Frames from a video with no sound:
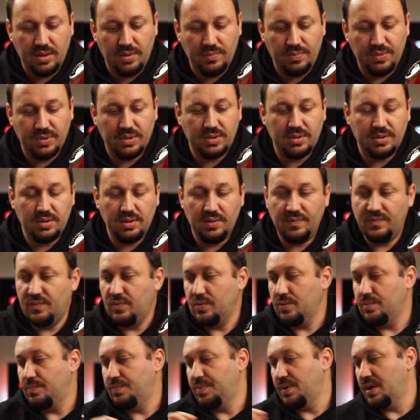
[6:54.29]
But
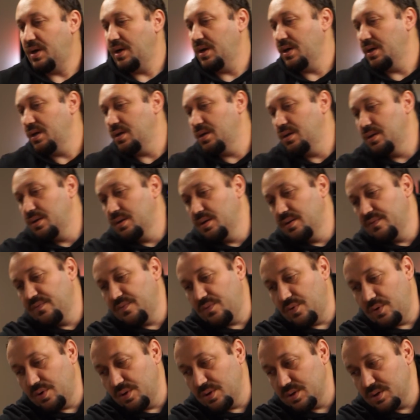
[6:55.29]
if you buy,
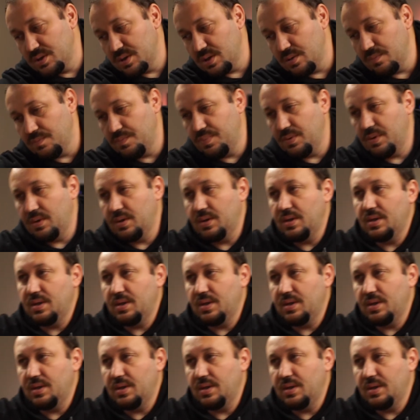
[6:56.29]
for example,